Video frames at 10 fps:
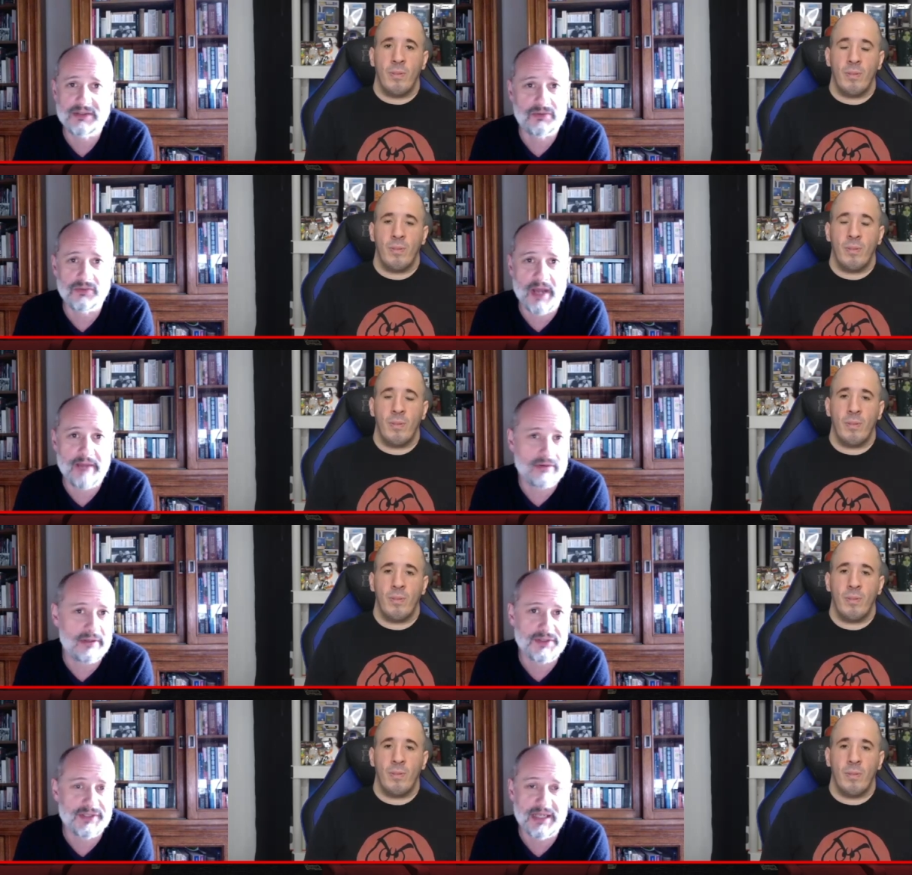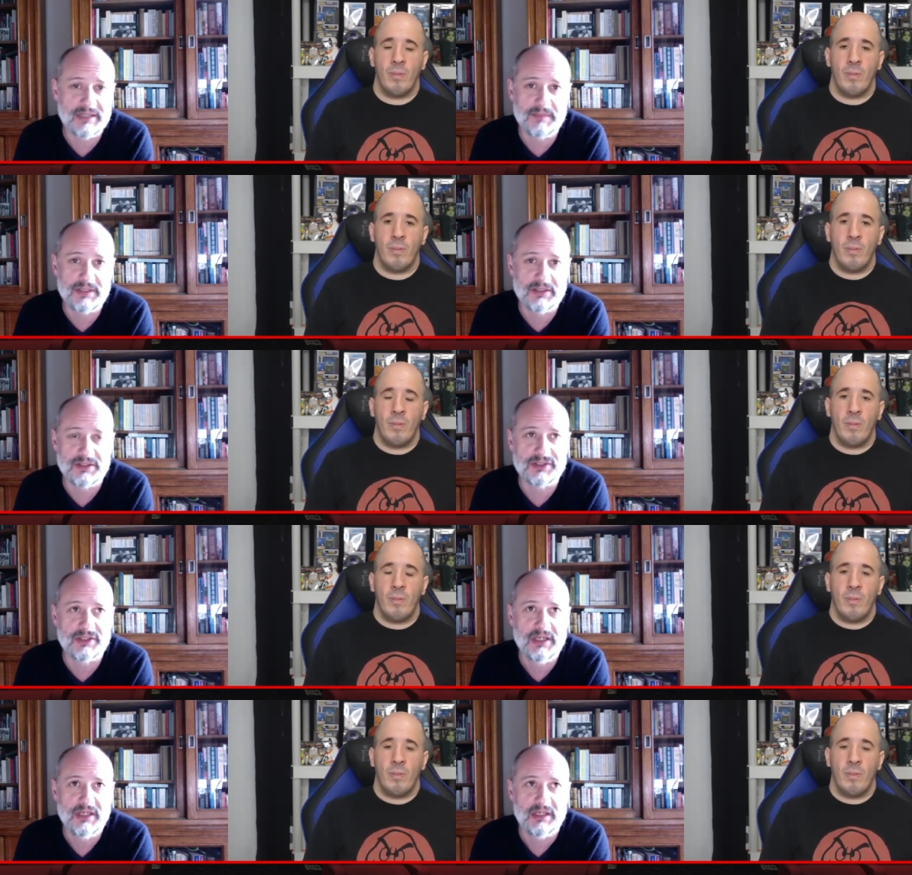Speaker 1: to have her on set because
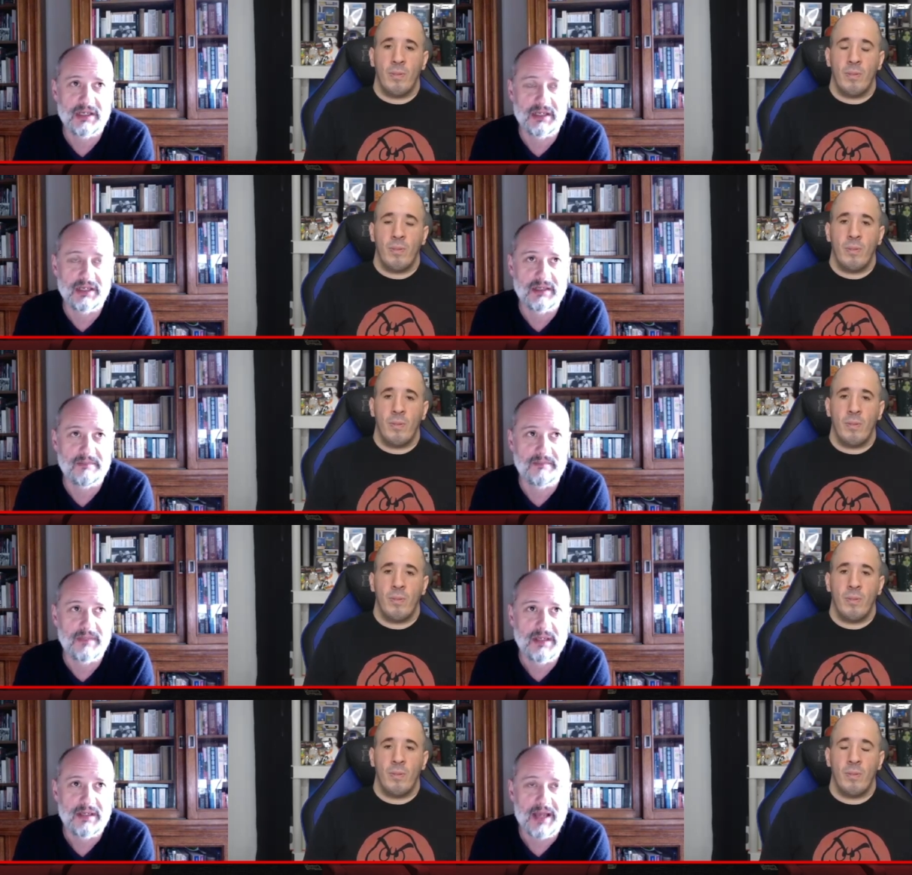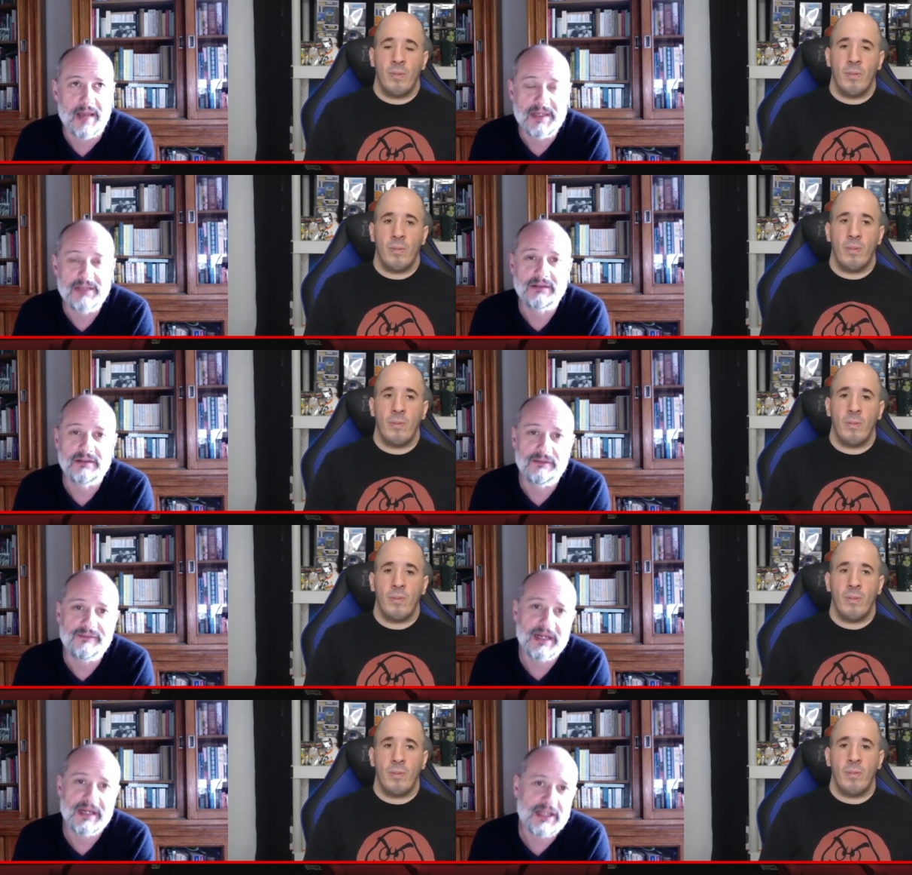um, I mean, the
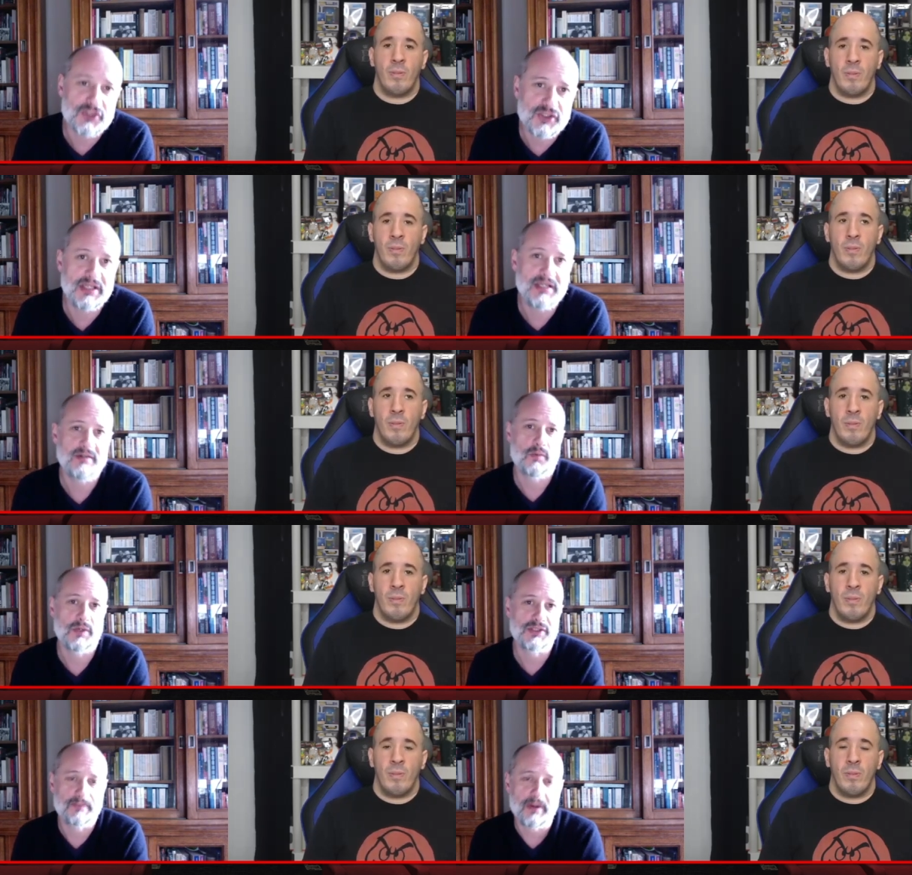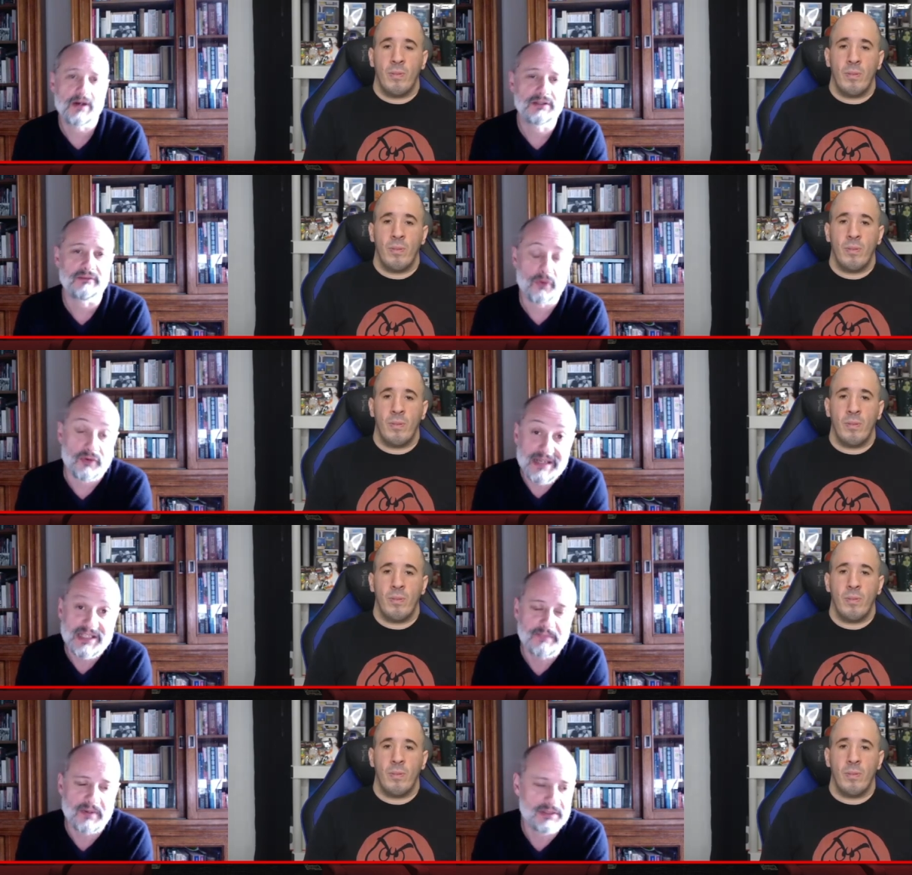fact that she was part of or is
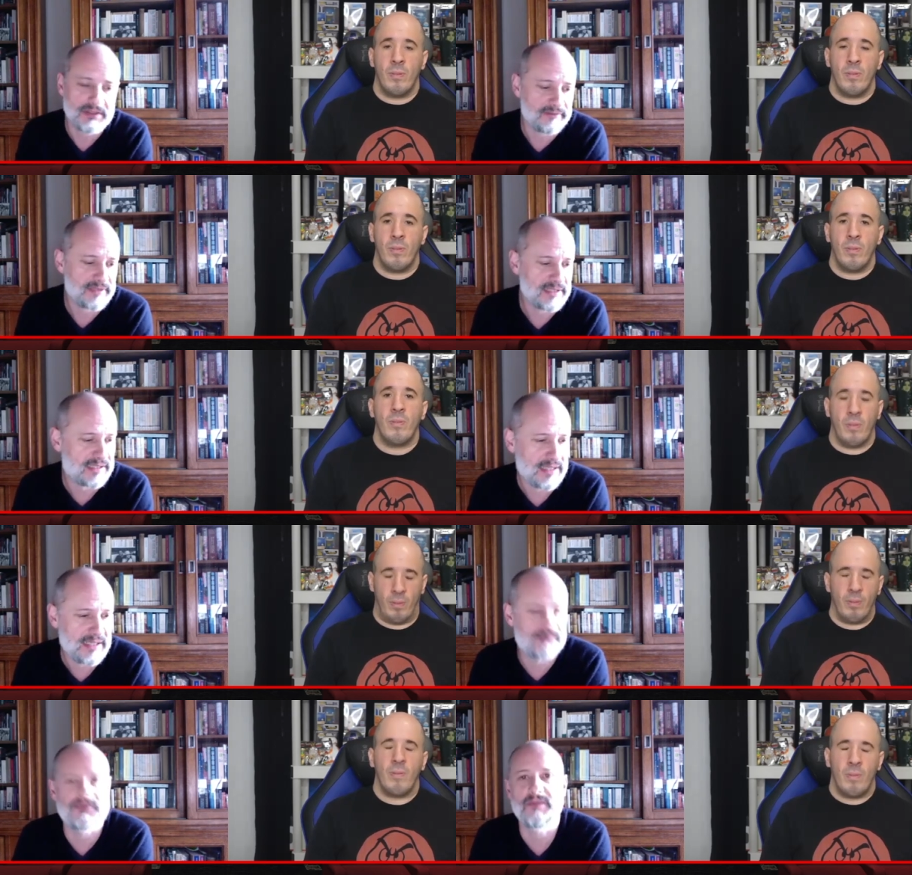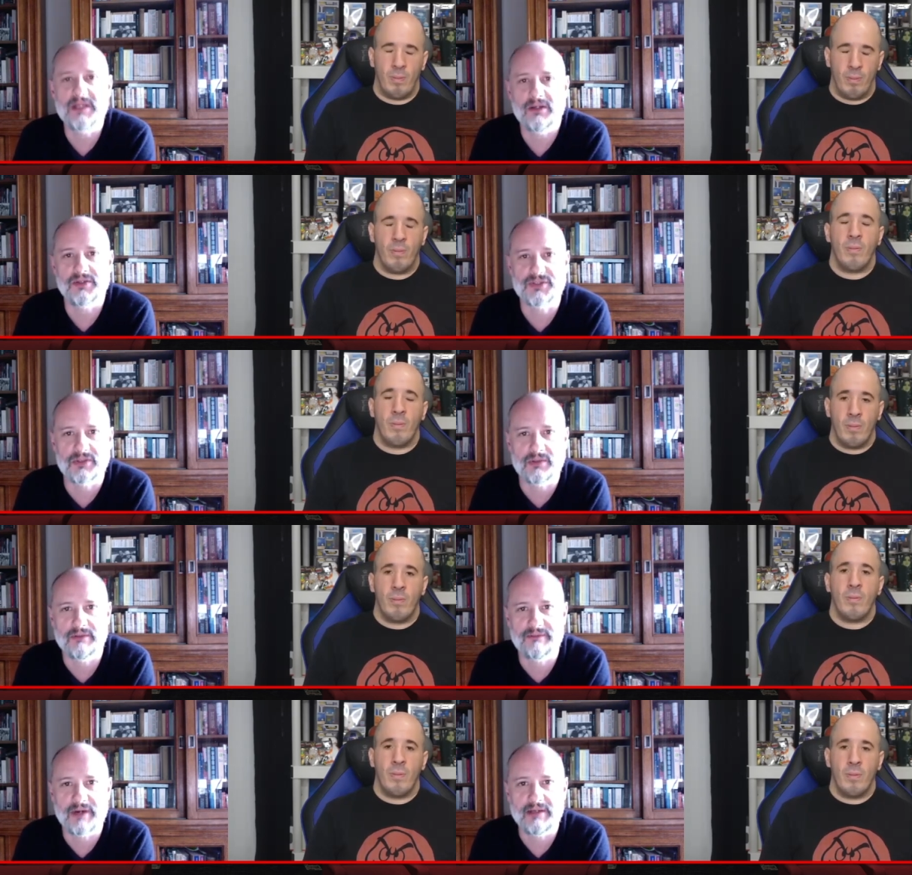part of this is for me also a
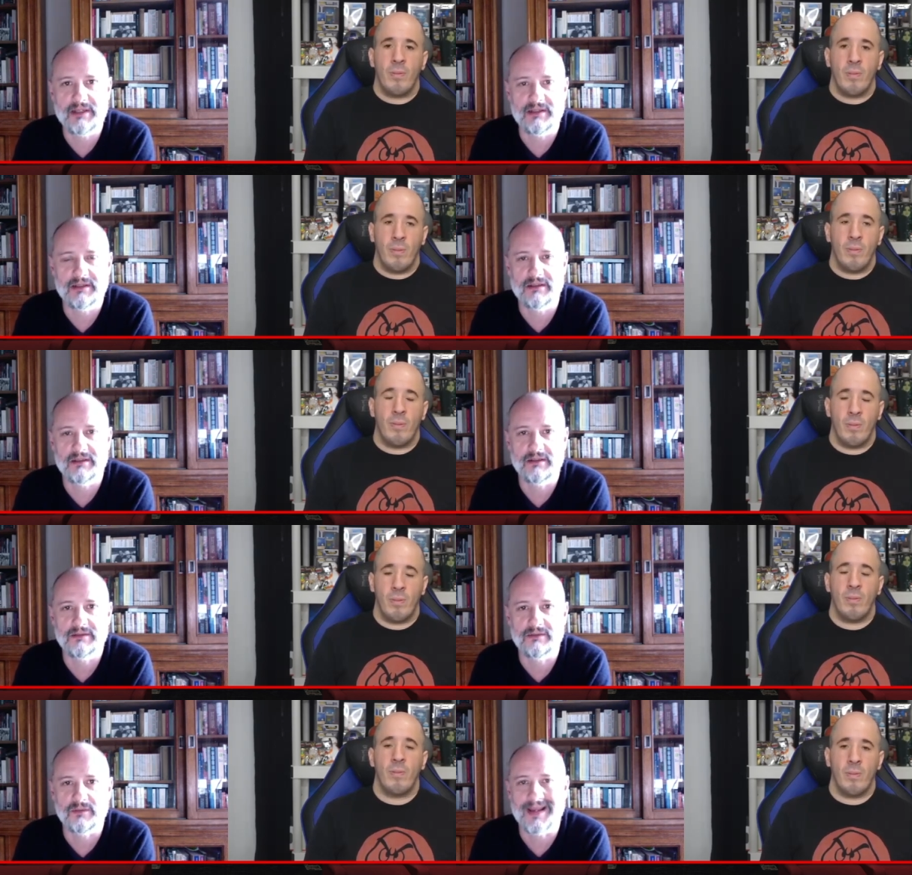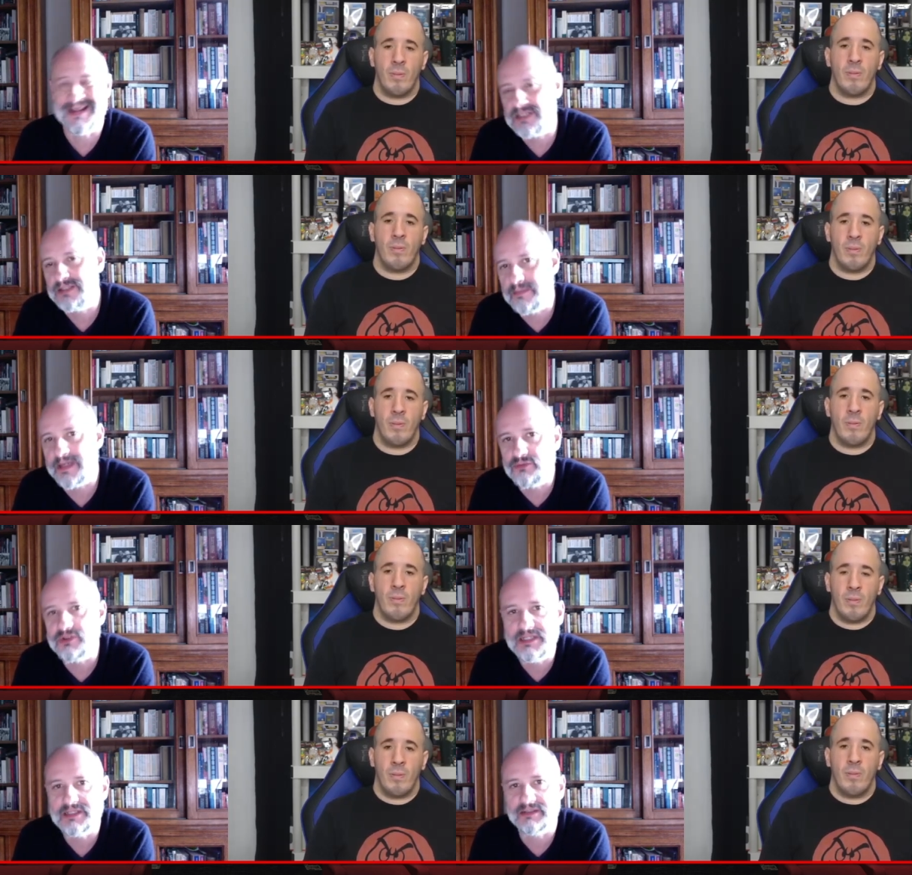very, uh, actually the main
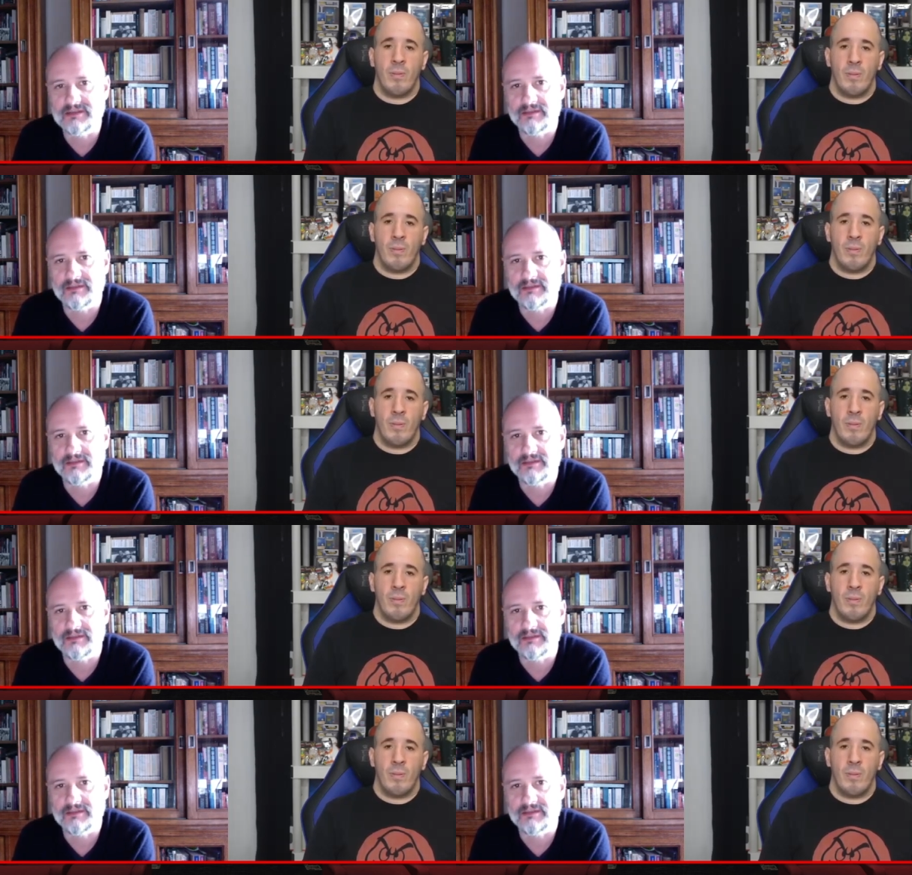reason